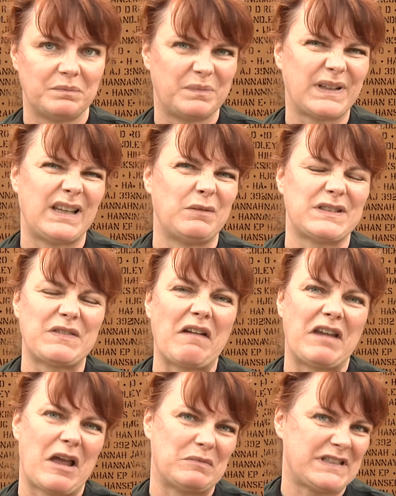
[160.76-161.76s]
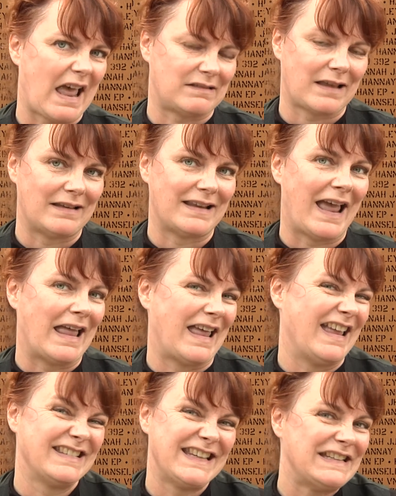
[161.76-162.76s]
But he was very upset,
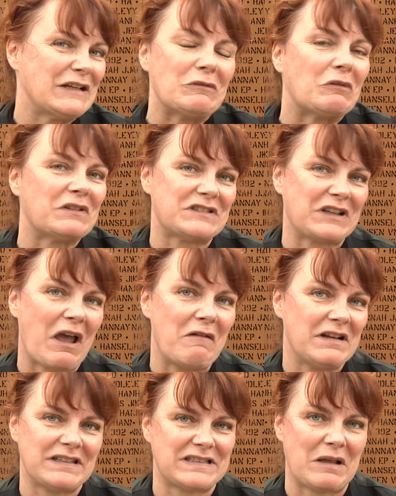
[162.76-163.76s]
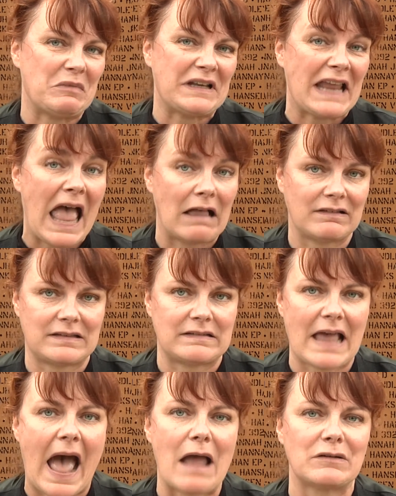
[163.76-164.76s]
and he didn't want to go into somebody
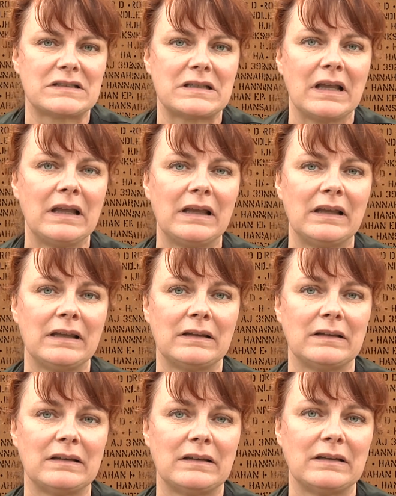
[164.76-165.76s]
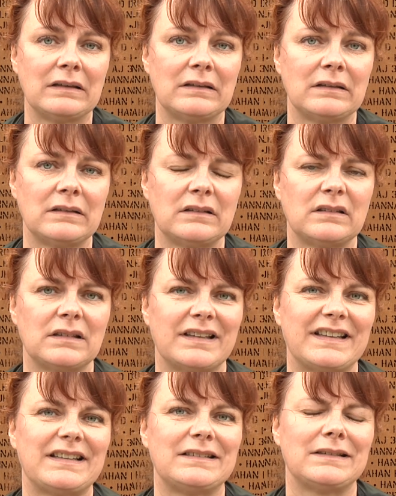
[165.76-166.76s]
else's house.
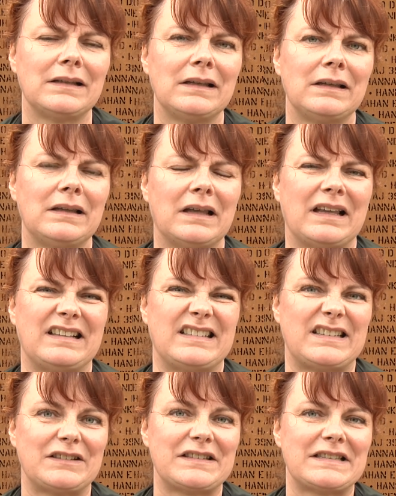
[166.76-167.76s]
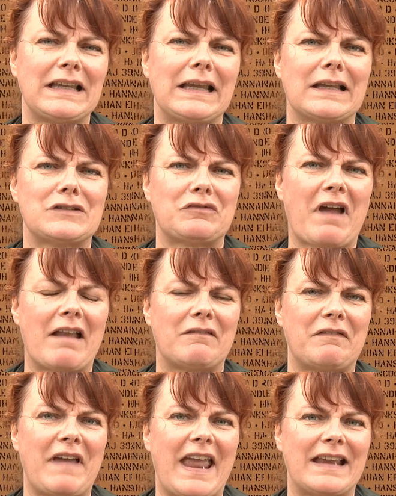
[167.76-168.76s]
I can still see his
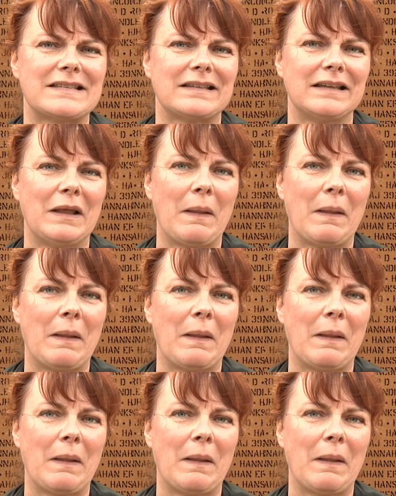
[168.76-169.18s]
frightened face.